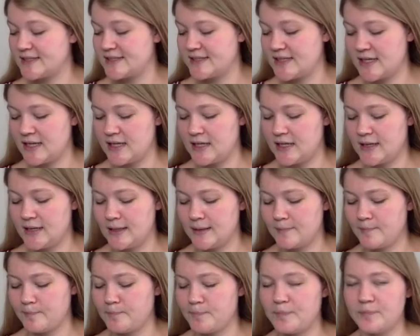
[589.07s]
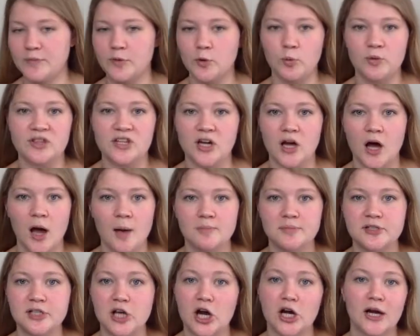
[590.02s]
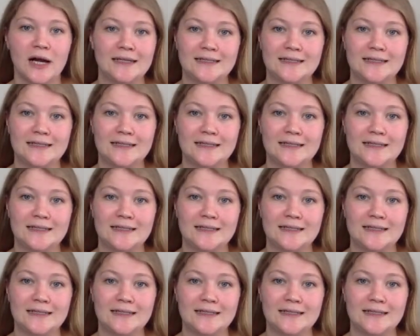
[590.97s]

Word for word: see what the comps are.